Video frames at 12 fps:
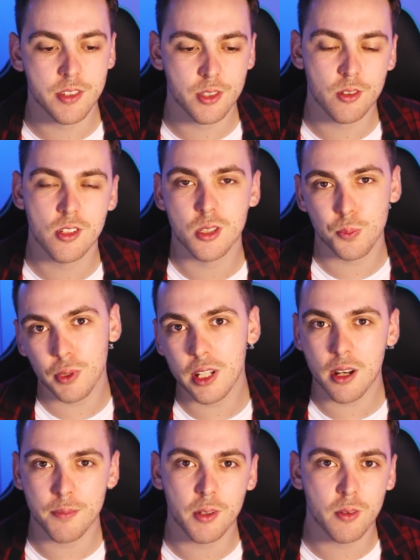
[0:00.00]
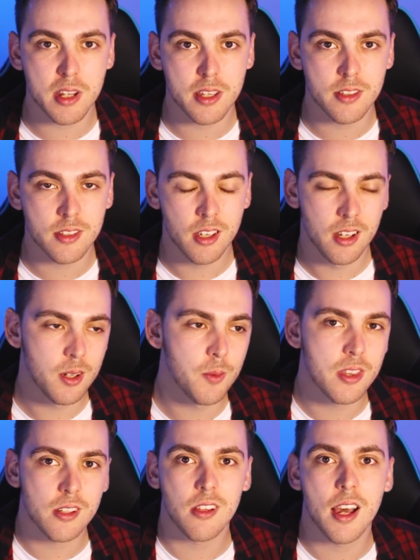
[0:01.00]
So just split up the reads
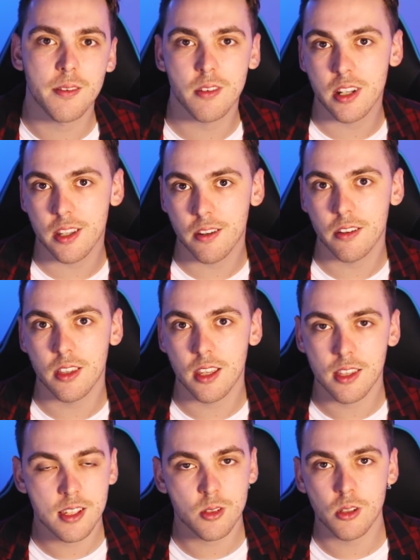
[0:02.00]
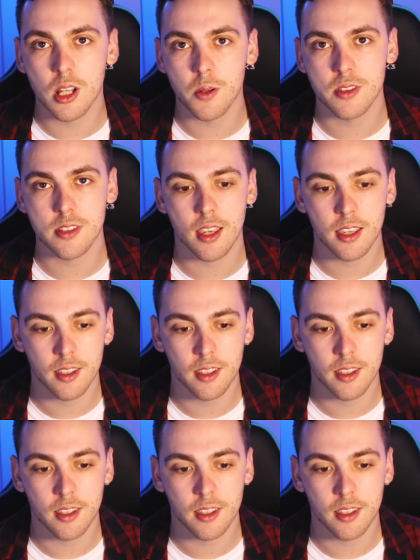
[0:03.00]
with a light read here and there. That's all I would say.